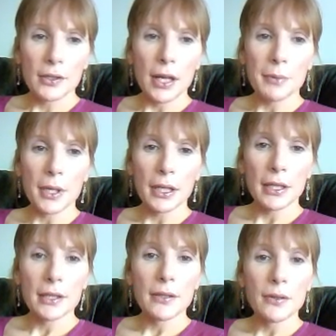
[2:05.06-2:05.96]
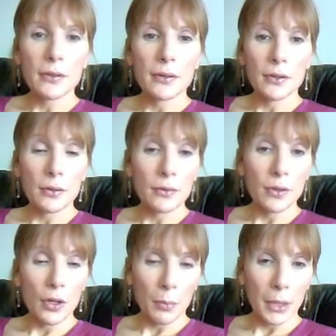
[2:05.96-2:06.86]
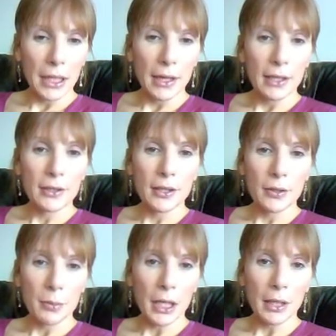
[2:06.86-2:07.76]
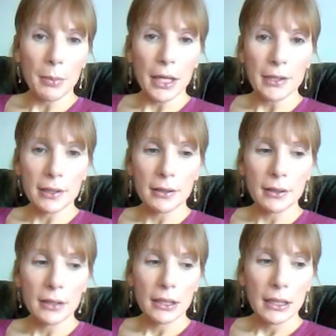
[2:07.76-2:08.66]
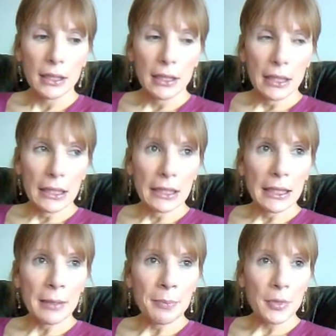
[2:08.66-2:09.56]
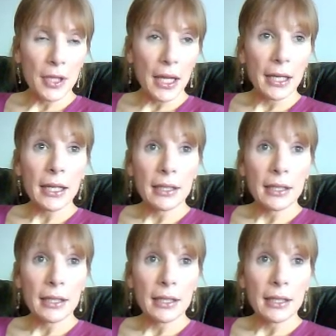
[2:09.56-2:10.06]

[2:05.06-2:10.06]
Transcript: would even progress, to now and going, well,